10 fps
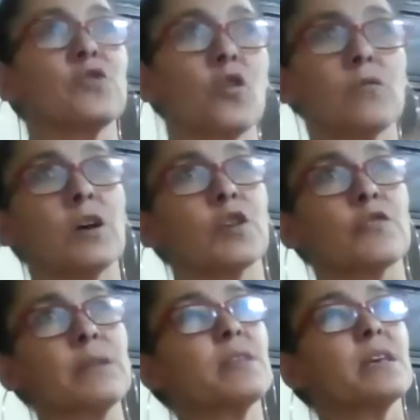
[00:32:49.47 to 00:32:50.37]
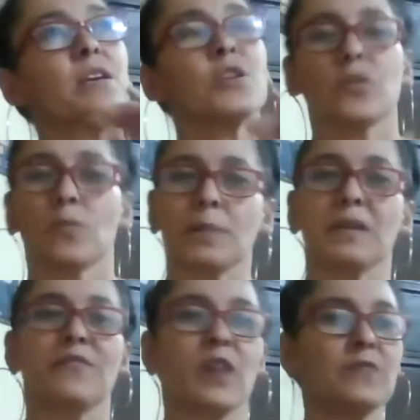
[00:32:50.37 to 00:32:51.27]
don't agree with it, you don't want to be
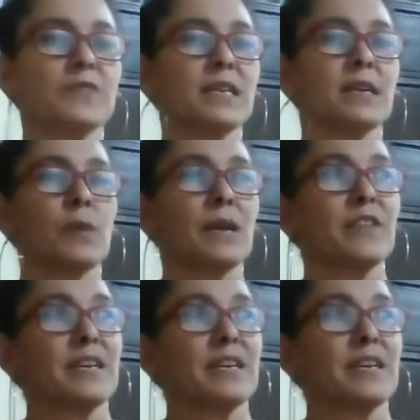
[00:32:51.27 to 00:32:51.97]
involved in it or whatever,